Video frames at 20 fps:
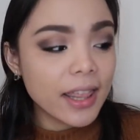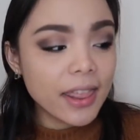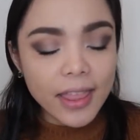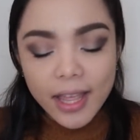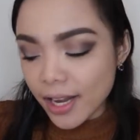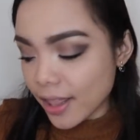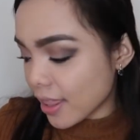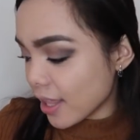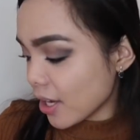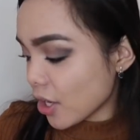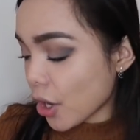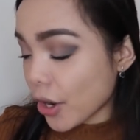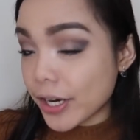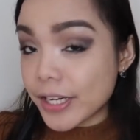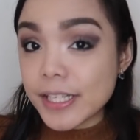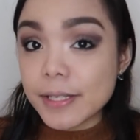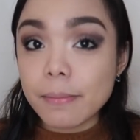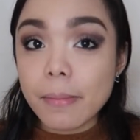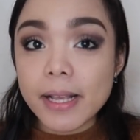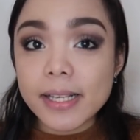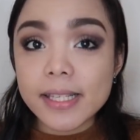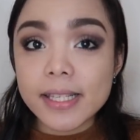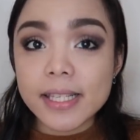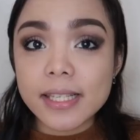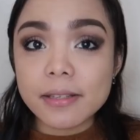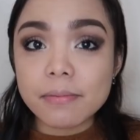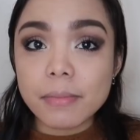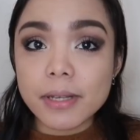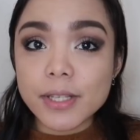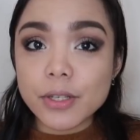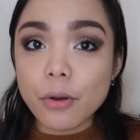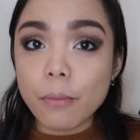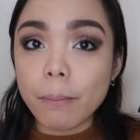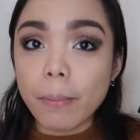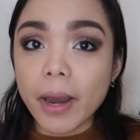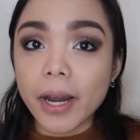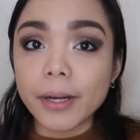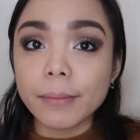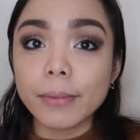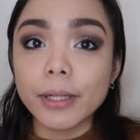Then the NARS. Mas
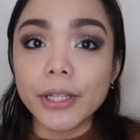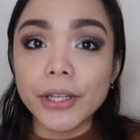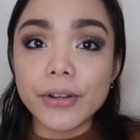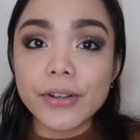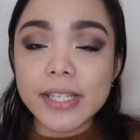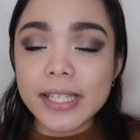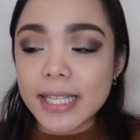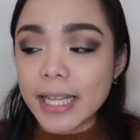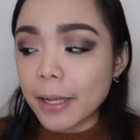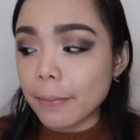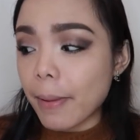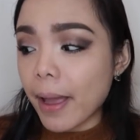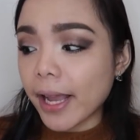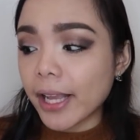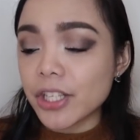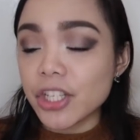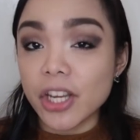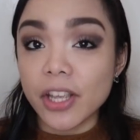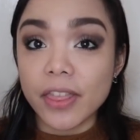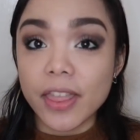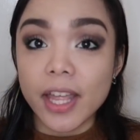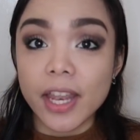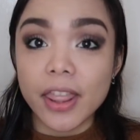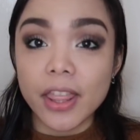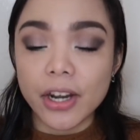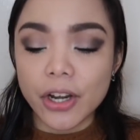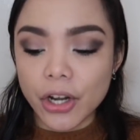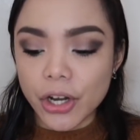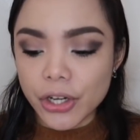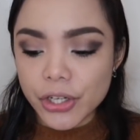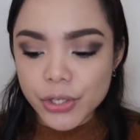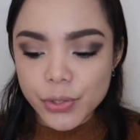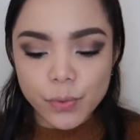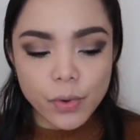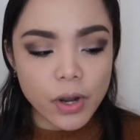comparable yung sleek packaging than the NARS